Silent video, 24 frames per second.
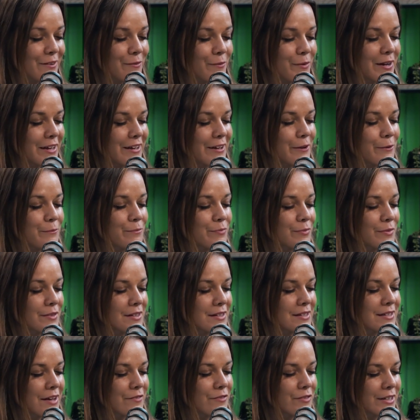I want to
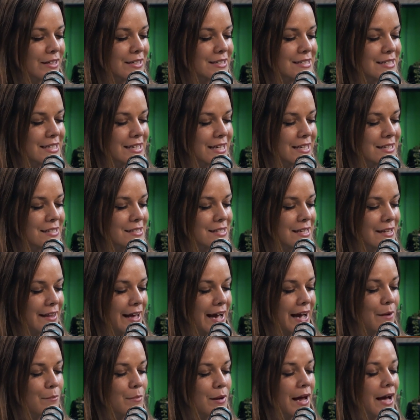definitely dig into
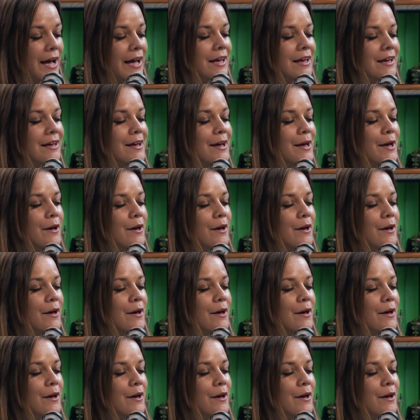that. But I